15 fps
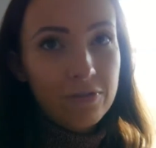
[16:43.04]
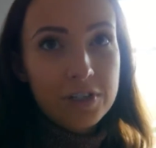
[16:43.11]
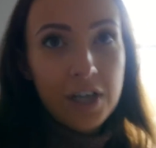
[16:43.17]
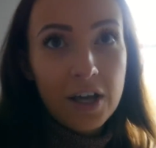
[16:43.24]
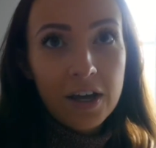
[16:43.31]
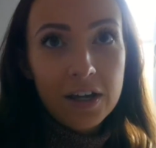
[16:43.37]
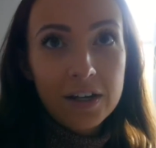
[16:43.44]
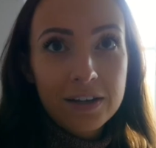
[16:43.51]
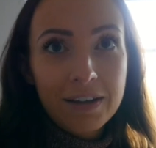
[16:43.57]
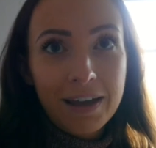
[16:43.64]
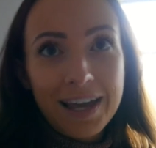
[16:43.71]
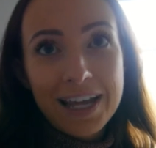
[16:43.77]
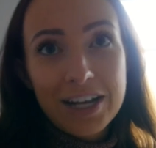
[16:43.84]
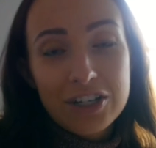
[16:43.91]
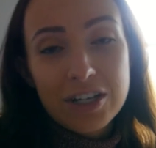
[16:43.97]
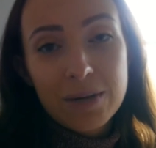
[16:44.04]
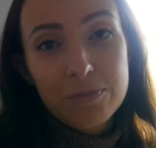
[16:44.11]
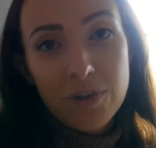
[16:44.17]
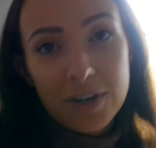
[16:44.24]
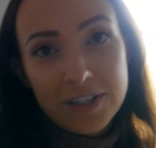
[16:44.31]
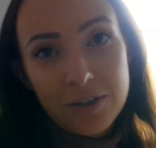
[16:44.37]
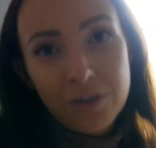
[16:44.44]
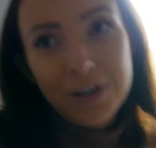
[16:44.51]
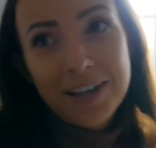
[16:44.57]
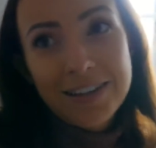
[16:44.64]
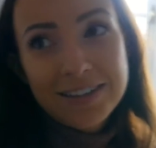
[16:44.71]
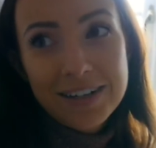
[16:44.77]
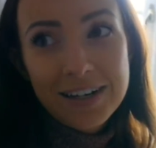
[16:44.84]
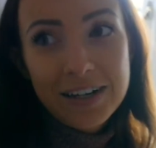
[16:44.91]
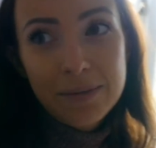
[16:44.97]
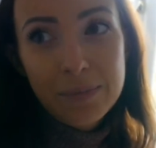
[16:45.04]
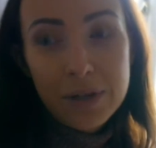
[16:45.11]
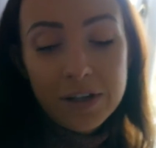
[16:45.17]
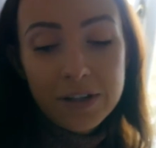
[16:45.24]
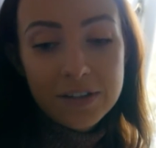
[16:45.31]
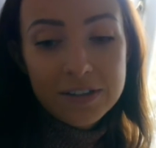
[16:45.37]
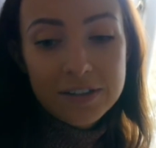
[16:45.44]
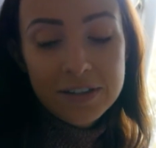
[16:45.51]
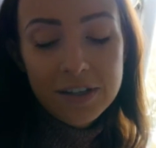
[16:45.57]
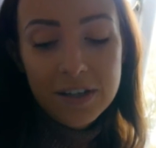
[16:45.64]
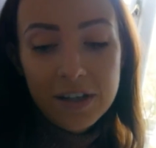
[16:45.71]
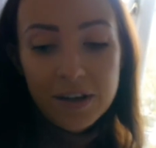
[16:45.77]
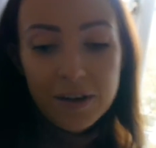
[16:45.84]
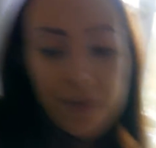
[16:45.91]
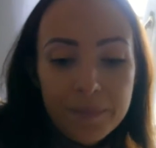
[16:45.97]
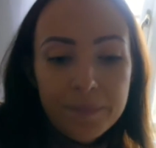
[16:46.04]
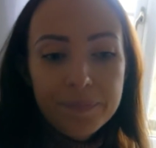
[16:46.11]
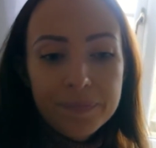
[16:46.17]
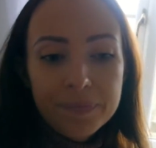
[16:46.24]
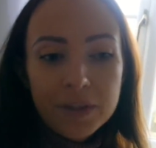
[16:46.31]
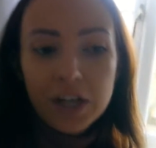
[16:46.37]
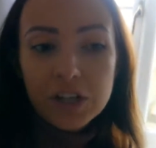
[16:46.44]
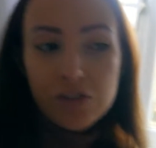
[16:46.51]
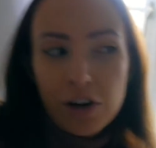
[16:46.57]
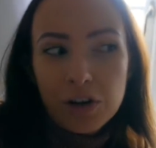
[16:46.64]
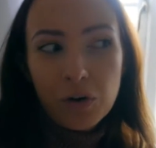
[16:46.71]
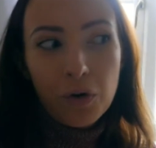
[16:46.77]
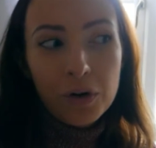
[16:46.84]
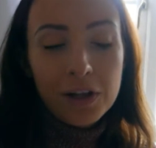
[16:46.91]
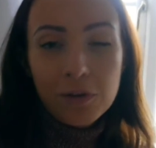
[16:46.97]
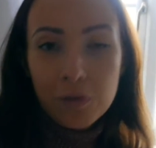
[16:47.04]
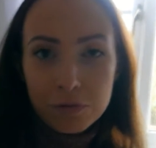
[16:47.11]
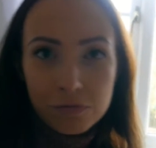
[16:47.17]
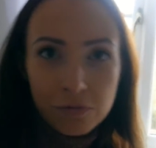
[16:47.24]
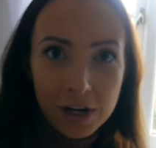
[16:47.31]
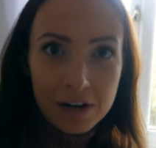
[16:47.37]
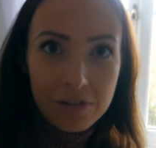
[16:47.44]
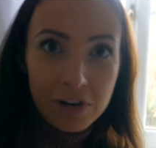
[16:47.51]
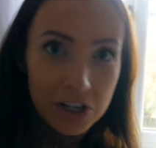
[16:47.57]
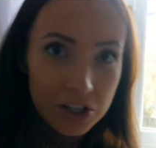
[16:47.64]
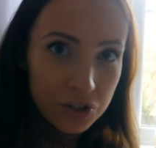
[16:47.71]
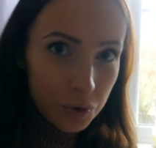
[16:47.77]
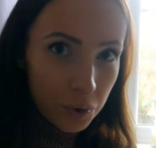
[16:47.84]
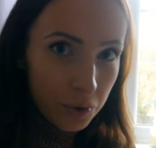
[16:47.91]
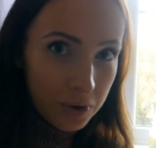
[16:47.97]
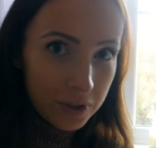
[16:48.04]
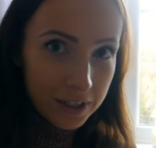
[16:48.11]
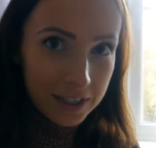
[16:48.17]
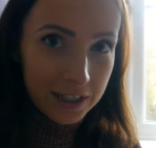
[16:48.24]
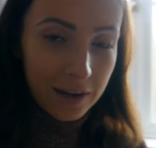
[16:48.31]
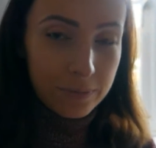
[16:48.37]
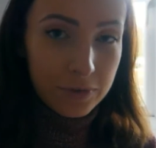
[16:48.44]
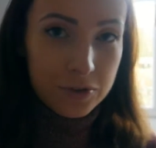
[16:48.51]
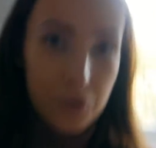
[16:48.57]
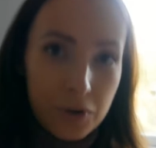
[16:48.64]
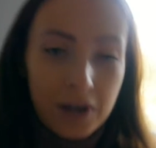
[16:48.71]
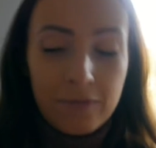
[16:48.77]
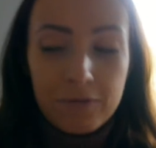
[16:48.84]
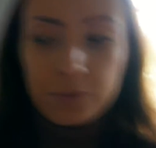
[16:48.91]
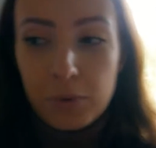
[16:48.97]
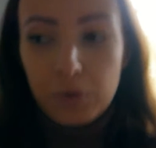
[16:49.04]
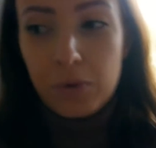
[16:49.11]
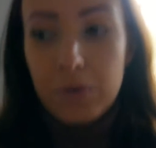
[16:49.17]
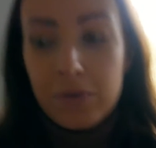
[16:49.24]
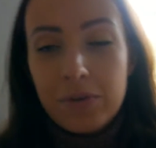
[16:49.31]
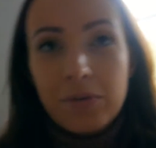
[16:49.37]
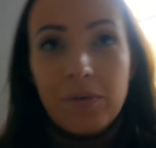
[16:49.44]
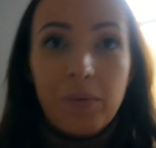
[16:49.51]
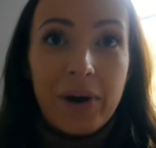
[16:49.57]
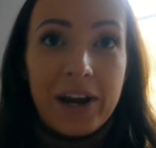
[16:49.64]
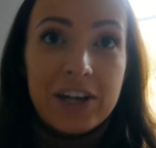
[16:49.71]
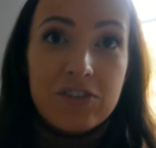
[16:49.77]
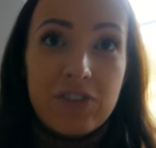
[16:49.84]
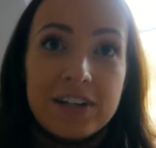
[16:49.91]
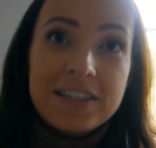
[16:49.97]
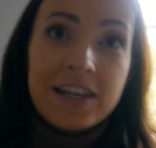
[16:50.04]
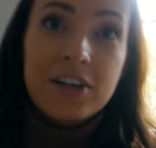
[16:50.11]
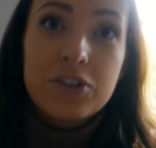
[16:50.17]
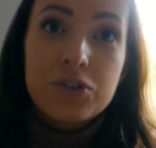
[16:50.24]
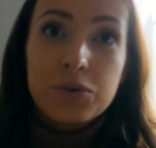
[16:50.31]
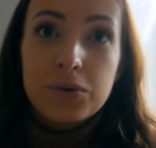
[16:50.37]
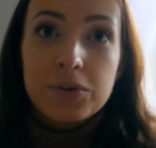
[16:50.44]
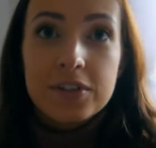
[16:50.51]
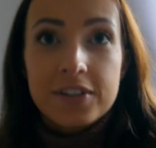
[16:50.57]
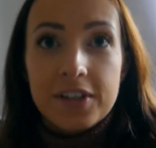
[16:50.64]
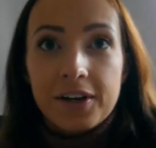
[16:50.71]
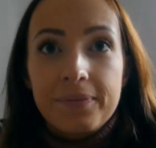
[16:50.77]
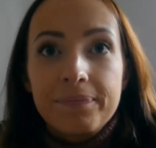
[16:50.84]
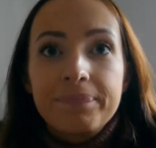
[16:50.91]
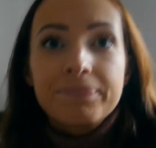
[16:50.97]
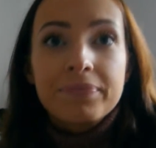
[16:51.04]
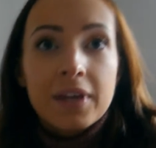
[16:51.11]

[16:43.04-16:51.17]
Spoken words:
return that H&M dress I got yesterday because I tried it on and it was really, really short, and I'm just not comfortable wearing a dress that short. So